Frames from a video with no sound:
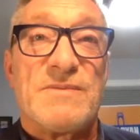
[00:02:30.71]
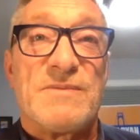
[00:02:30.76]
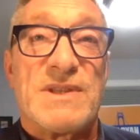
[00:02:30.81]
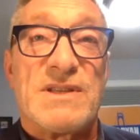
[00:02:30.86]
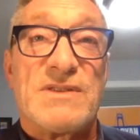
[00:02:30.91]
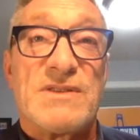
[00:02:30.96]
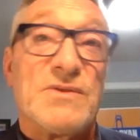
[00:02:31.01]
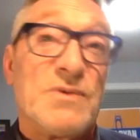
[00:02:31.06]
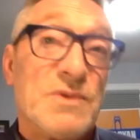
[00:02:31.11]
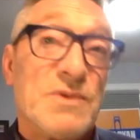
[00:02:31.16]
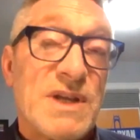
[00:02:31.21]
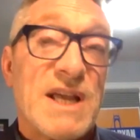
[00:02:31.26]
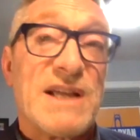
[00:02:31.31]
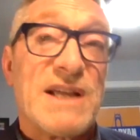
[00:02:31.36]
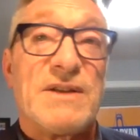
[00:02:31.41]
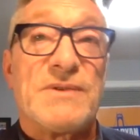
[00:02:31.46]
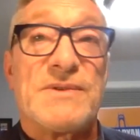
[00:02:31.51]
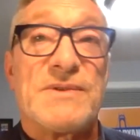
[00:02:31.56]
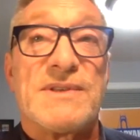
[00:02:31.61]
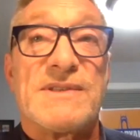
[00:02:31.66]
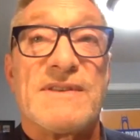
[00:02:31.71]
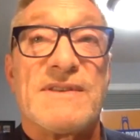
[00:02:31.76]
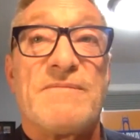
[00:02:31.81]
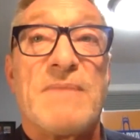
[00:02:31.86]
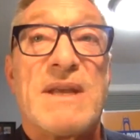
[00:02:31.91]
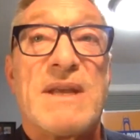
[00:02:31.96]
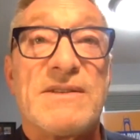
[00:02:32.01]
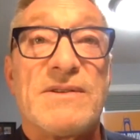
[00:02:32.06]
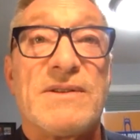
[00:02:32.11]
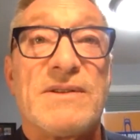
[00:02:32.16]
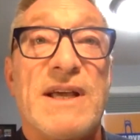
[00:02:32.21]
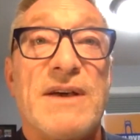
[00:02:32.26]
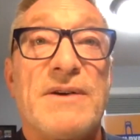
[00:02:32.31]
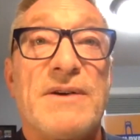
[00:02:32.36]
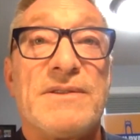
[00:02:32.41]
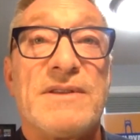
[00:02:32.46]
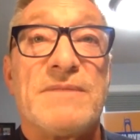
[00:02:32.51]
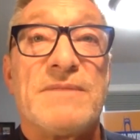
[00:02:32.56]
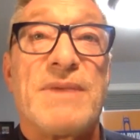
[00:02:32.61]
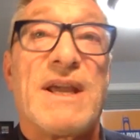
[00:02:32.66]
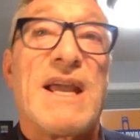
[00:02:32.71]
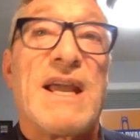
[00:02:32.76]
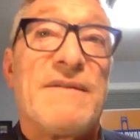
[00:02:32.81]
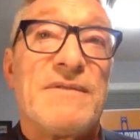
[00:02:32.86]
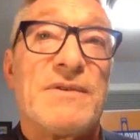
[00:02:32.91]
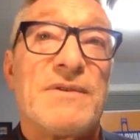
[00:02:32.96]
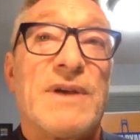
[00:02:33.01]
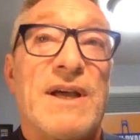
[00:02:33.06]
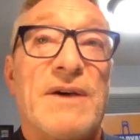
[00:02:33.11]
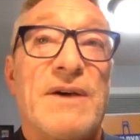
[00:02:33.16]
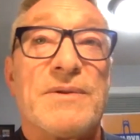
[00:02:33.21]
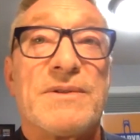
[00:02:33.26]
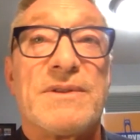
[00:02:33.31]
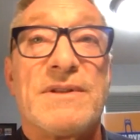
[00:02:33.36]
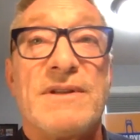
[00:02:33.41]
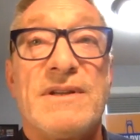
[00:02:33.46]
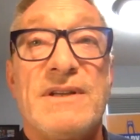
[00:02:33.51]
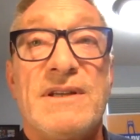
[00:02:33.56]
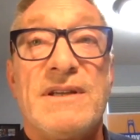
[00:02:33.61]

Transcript: with a dual diagnosis of mental health and behavioral health.